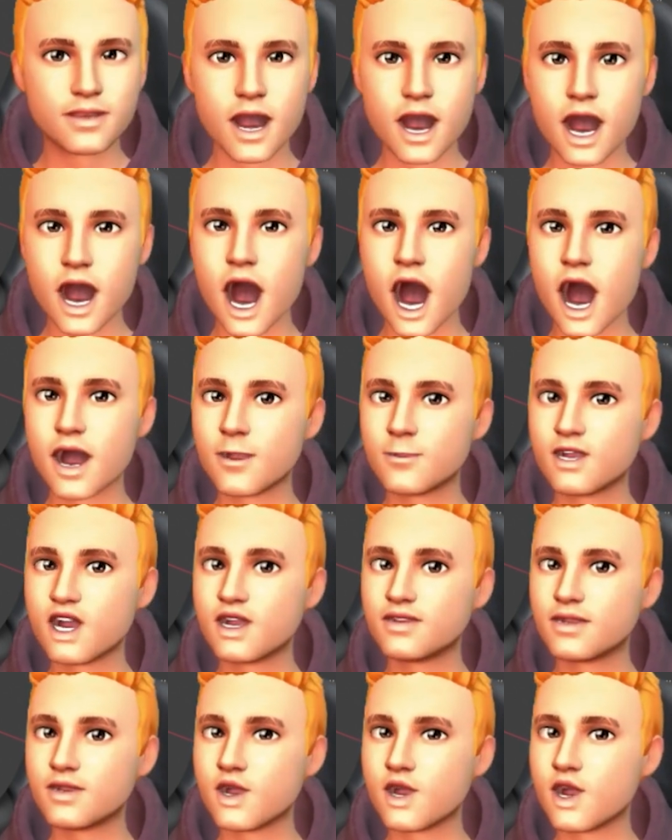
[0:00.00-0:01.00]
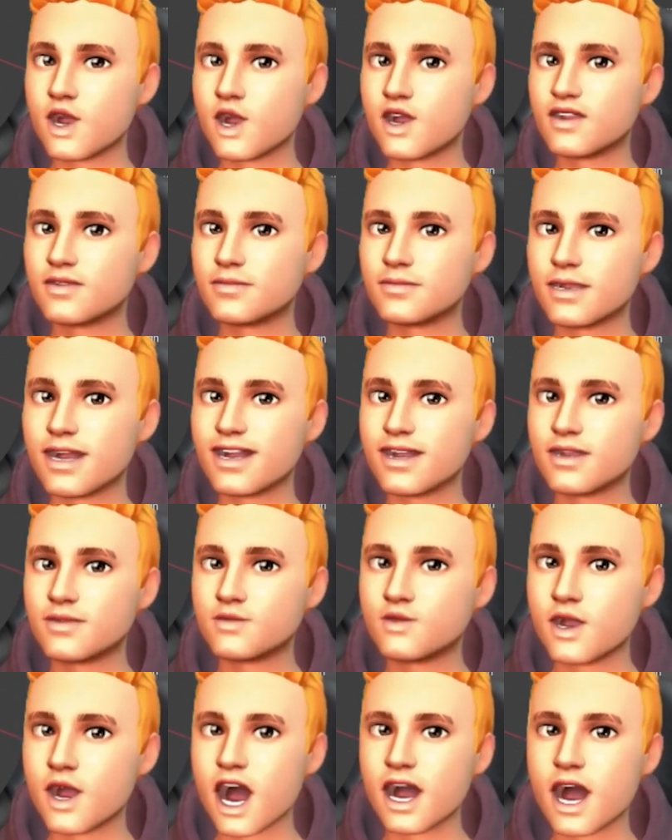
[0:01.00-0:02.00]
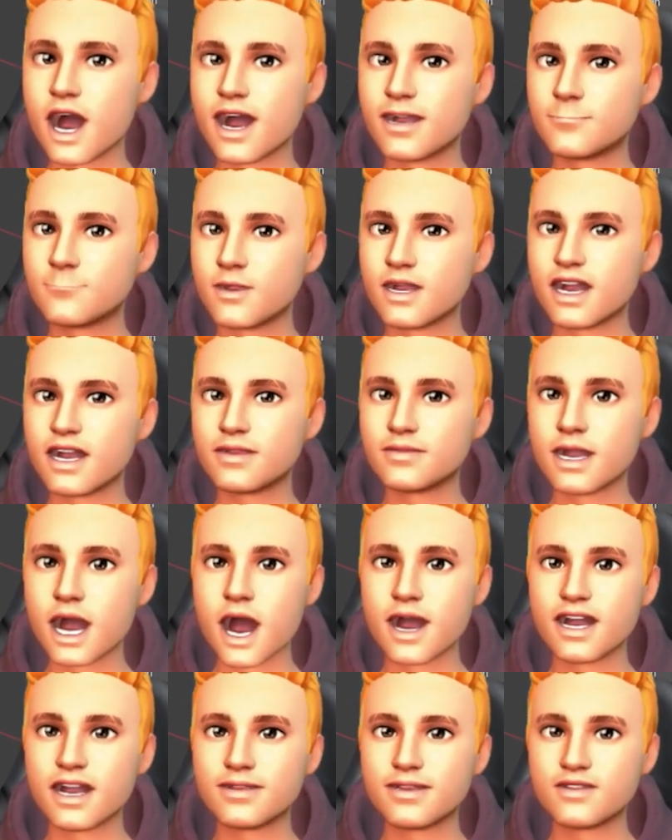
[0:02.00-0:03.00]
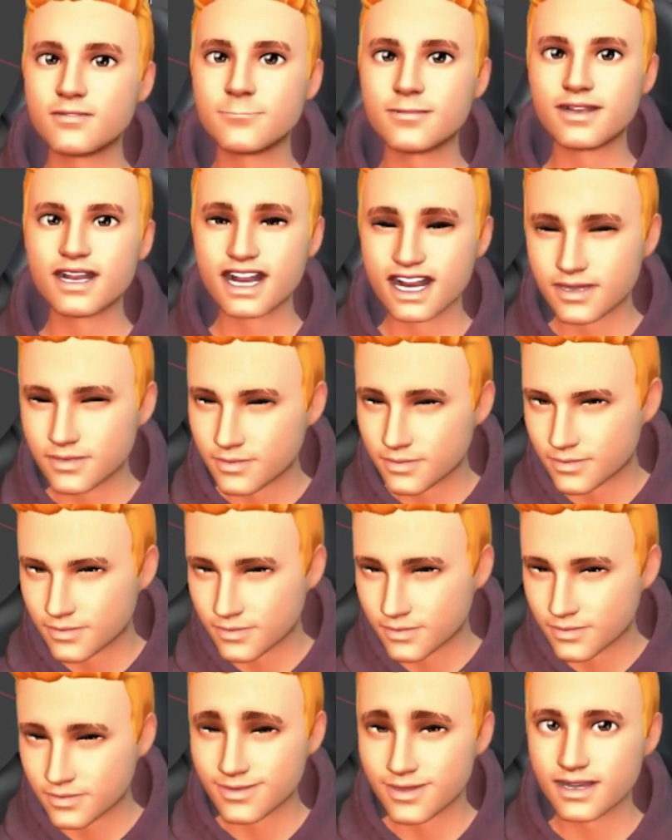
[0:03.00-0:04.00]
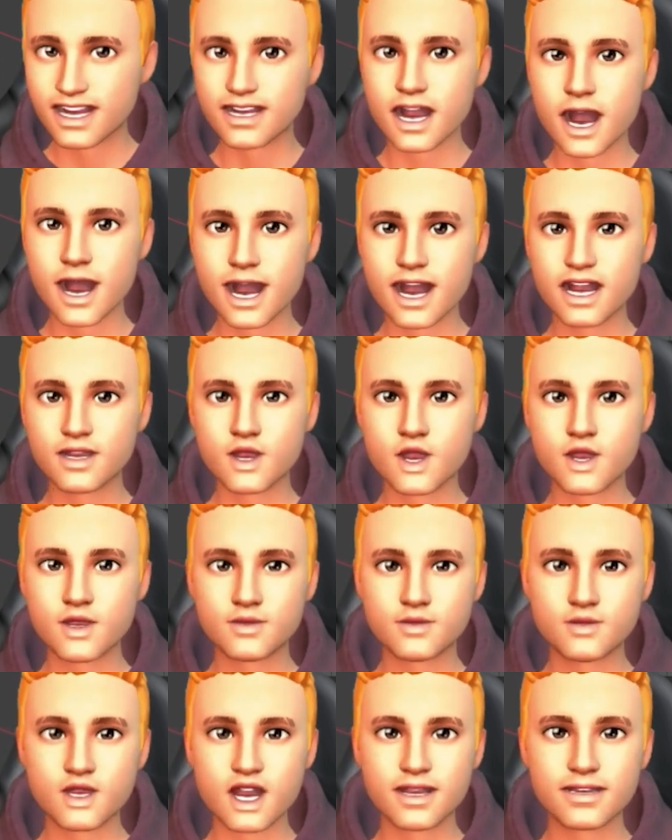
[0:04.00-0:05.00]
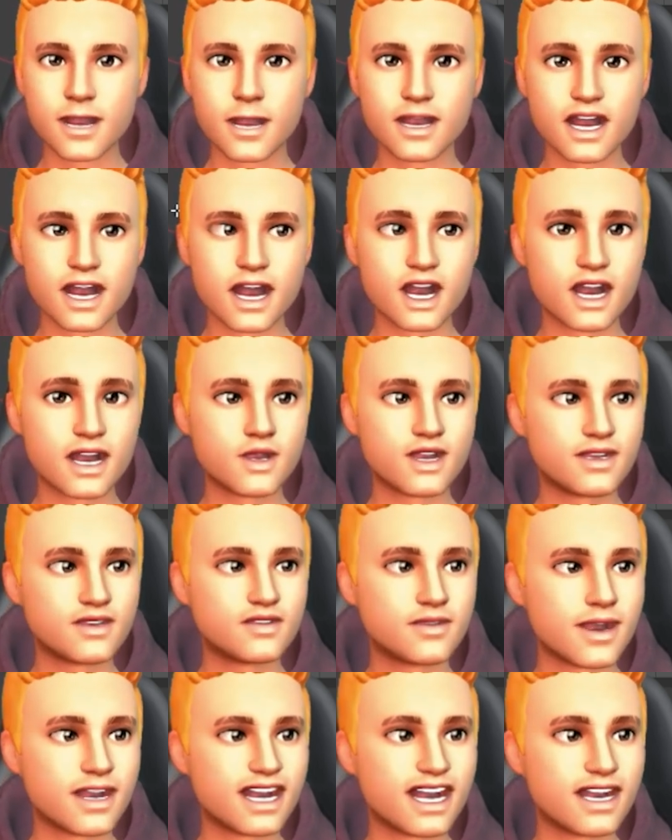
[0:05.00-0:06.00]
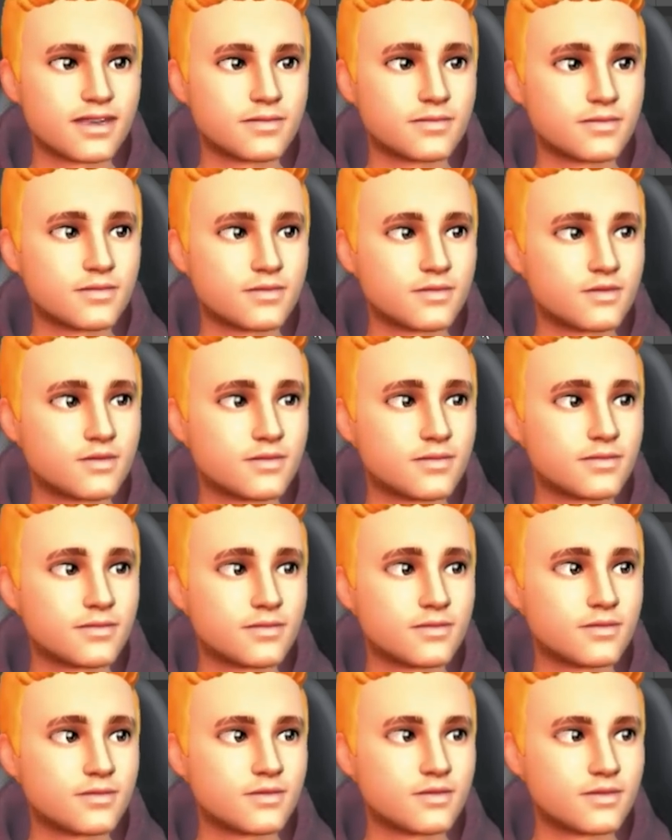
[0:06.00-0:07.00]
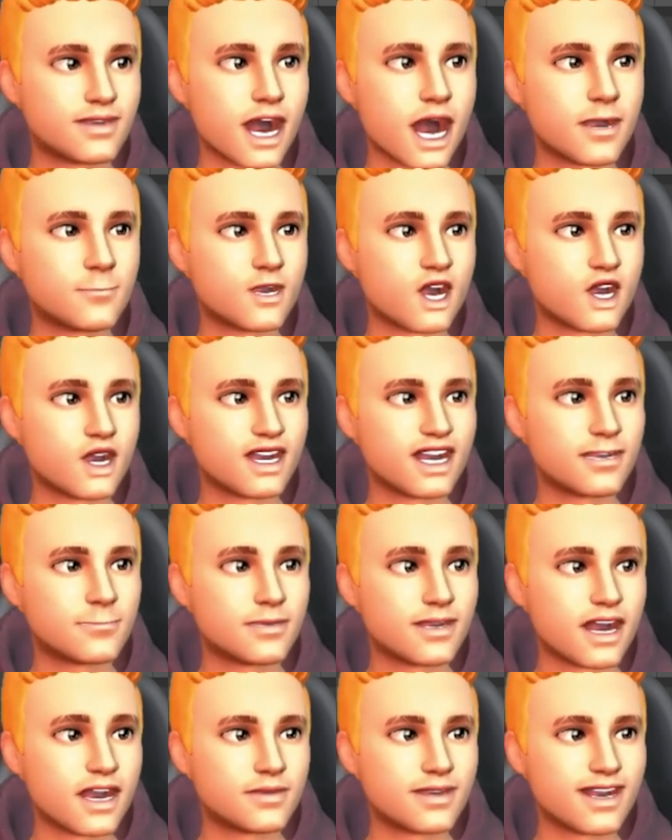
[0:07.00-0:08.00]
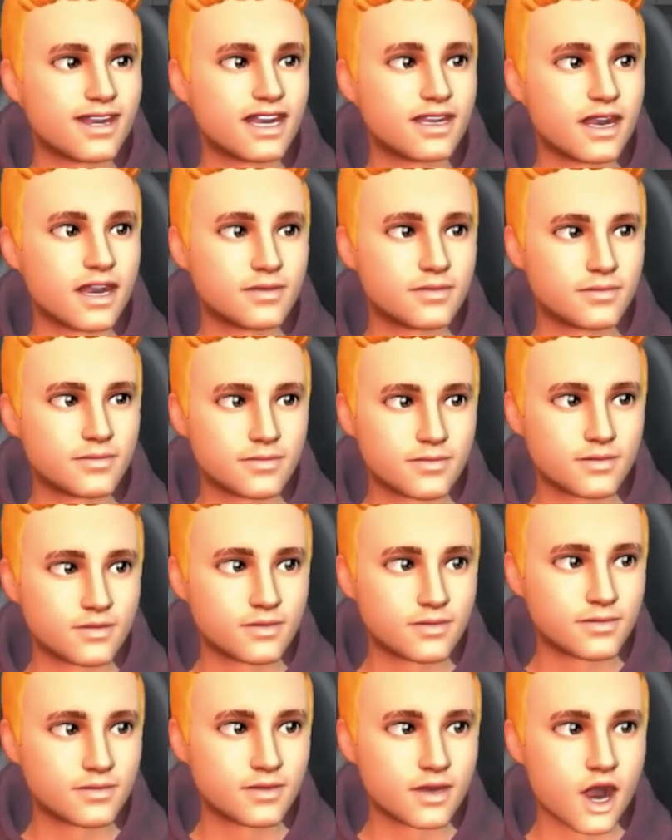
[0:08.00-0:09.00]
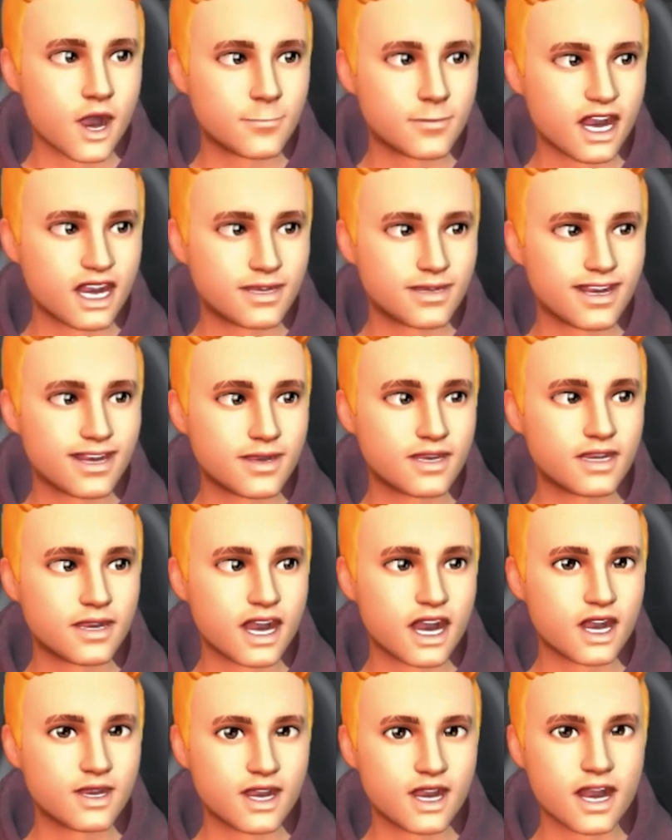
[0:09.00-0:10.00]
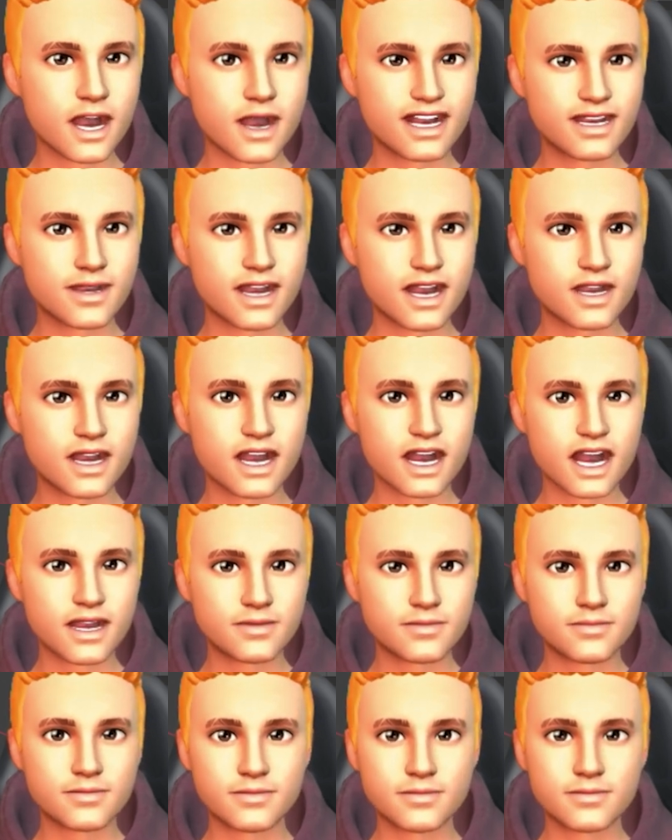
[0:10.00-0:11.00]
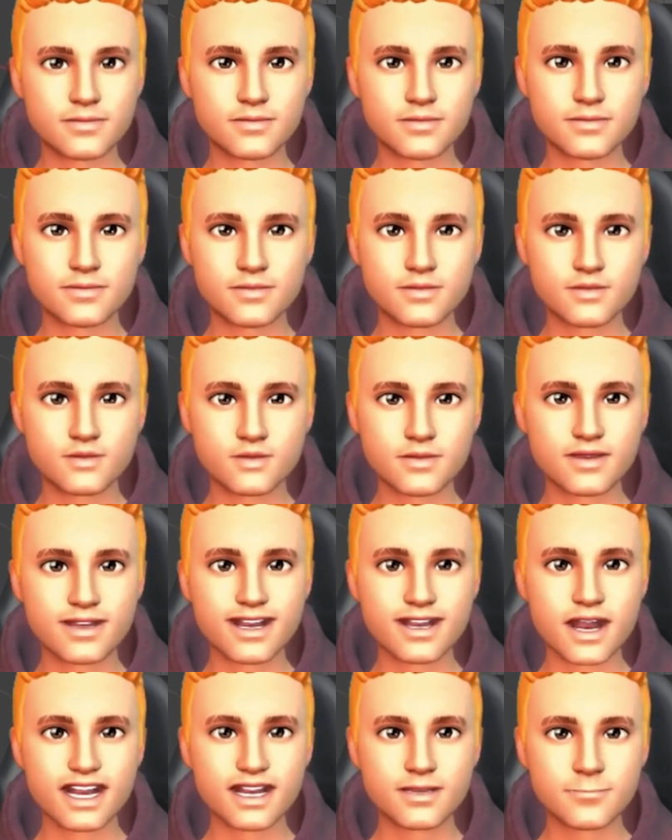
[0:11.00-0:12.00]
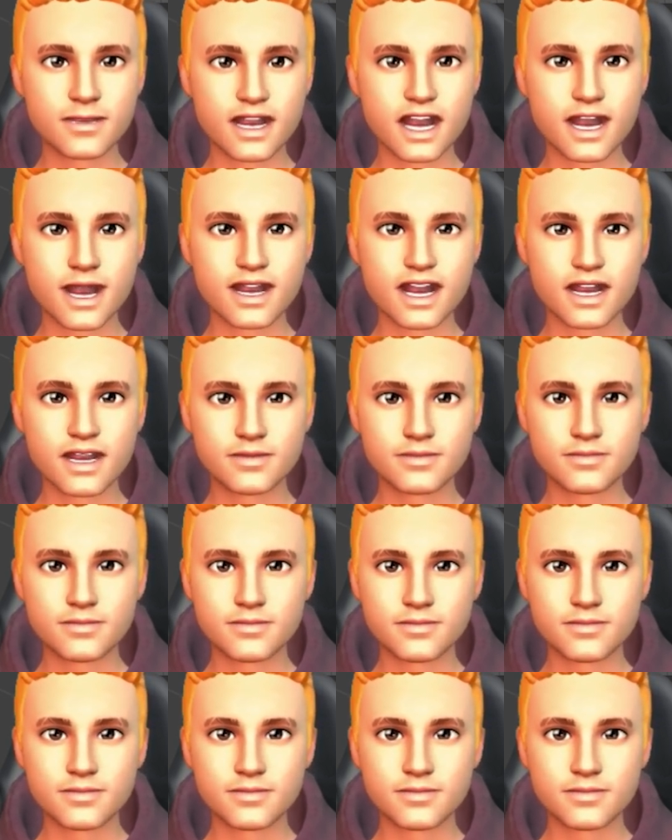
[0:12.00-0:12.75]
I'm going to go in edit mode, select this face, press L to select all this face, and then I'm going to select this material and going to assign it. So we have something like this.